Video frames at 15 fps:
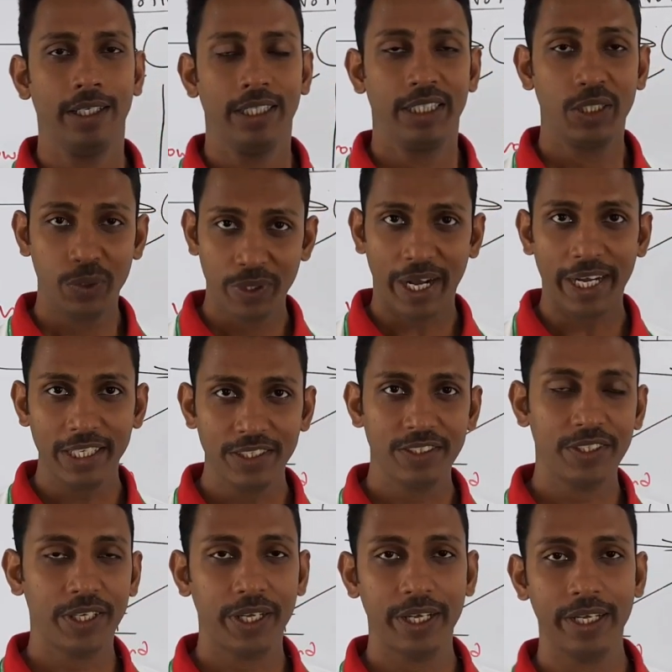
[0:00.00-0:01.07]
You
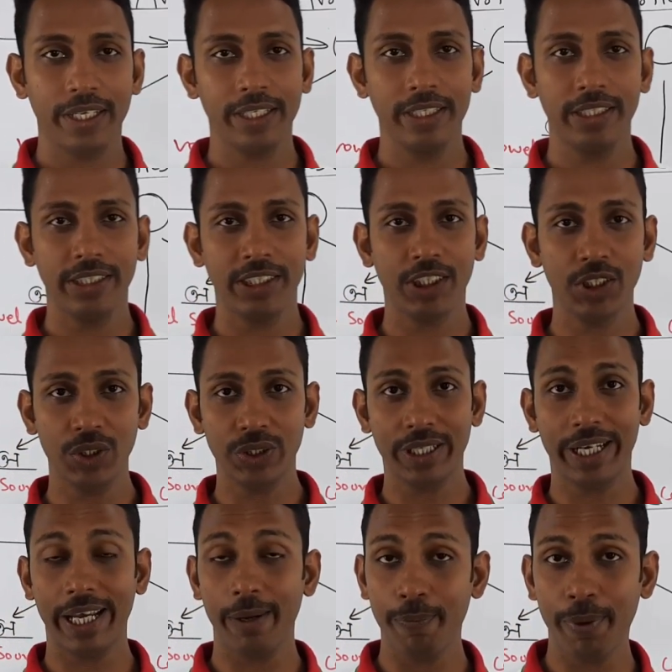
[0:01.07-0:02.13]
guys, you
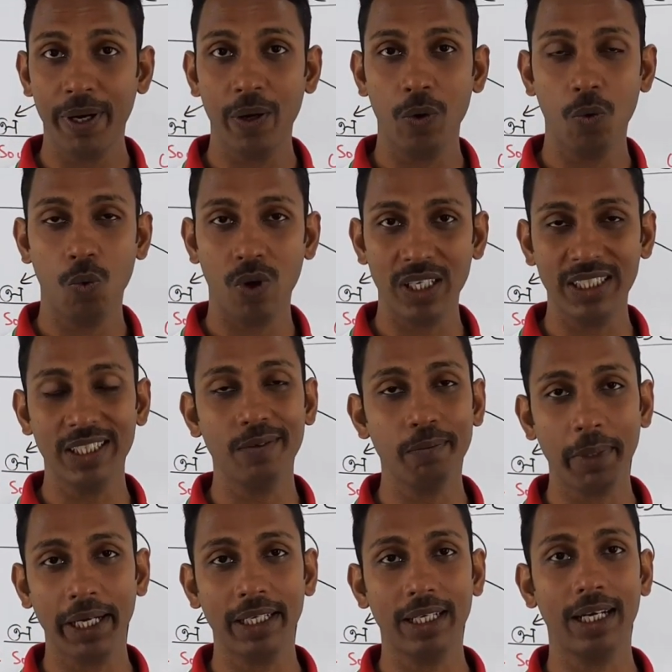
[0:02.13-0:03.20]
keep watching
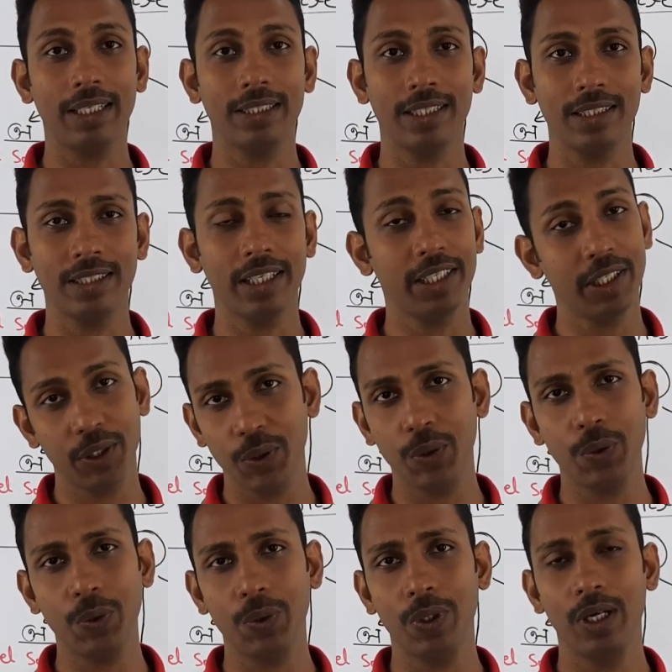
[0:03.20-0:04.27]
my classes and you
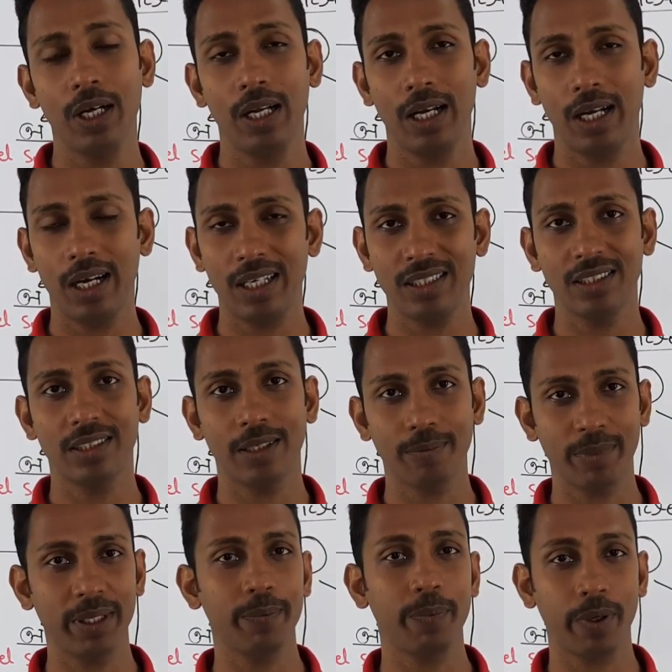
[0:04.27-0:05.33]
learned
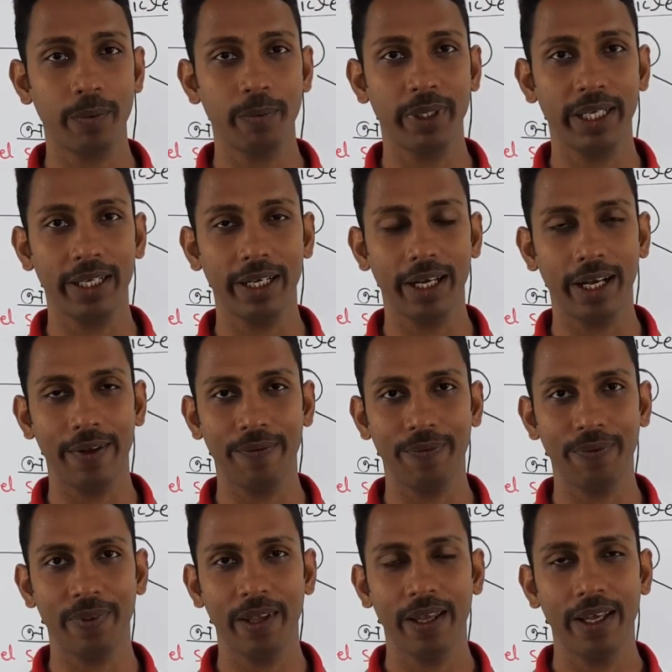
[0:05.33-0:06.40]
something from me,
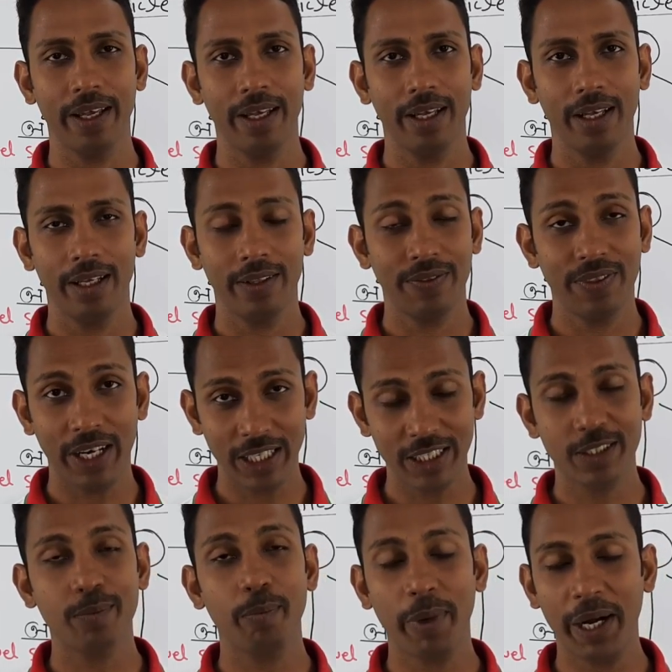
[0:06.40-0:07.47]
and
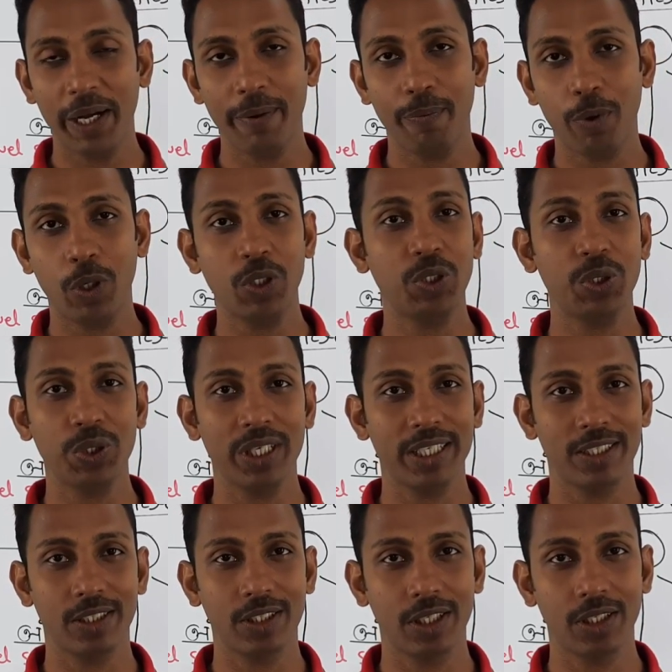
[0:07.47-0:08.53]
that's my
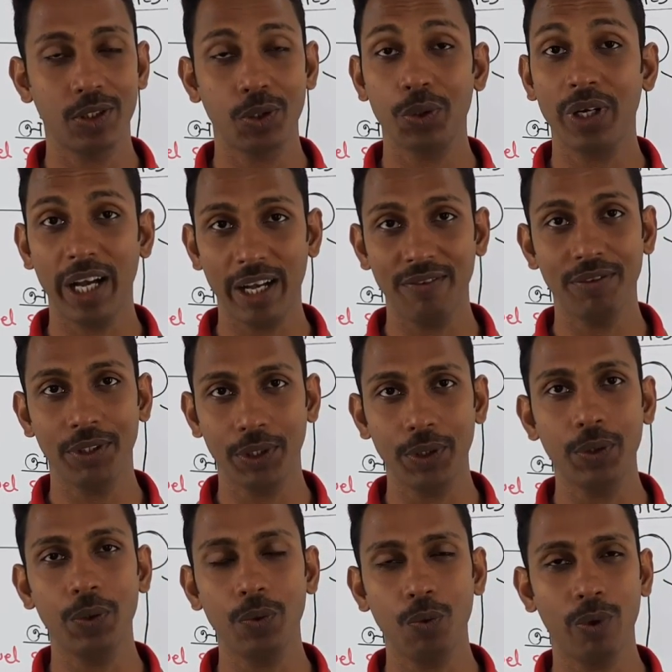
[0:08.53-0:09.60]
fortunate to have
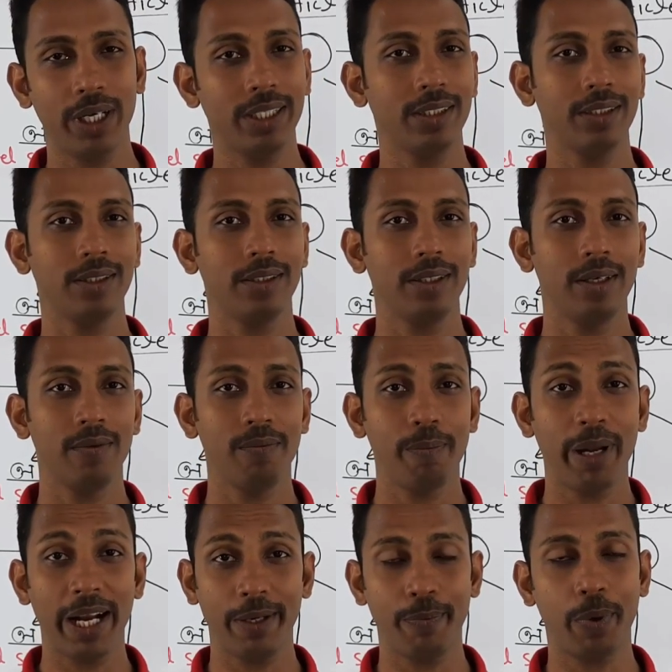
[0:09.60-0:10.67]
you one
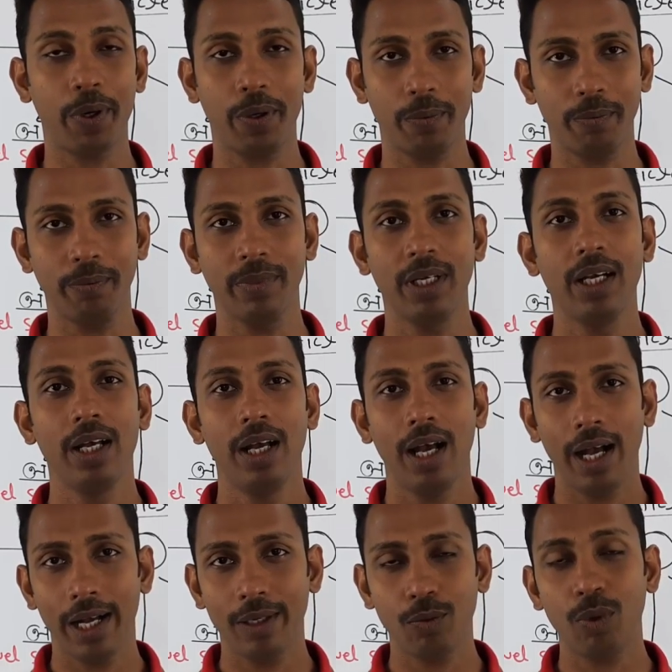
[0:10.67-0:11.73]

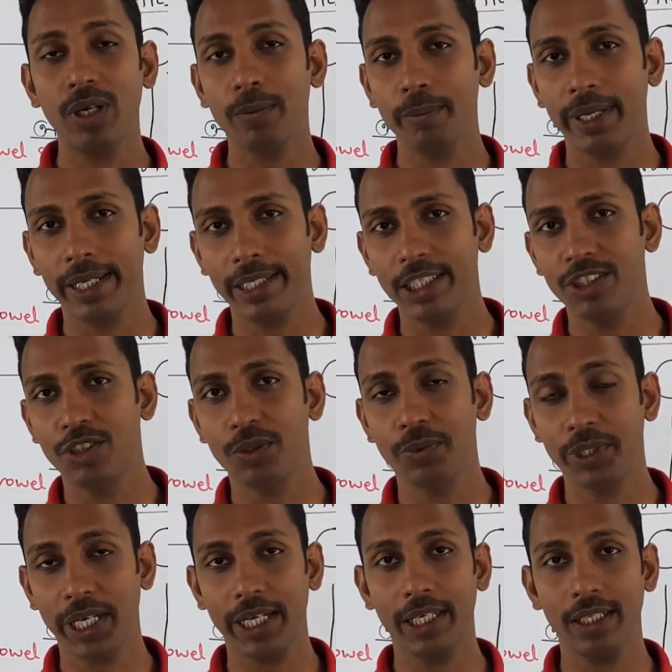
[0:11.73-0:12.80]
platform and one my YouTube
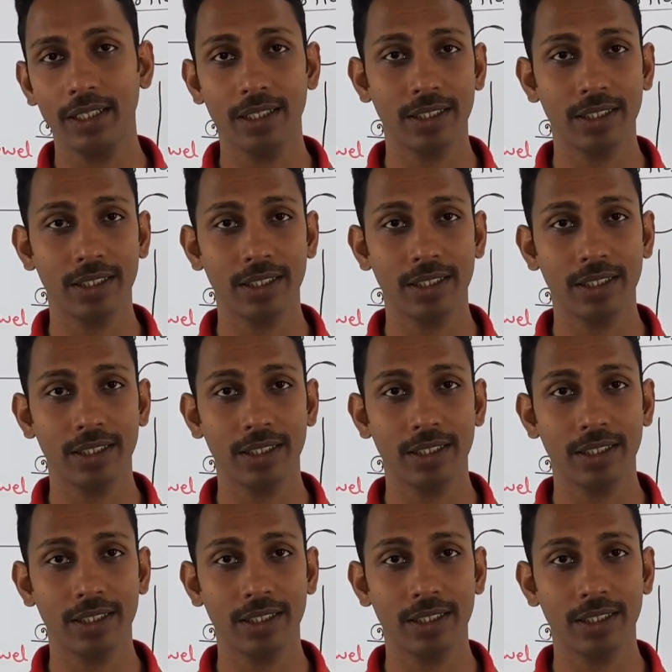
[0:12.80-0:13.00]
channel,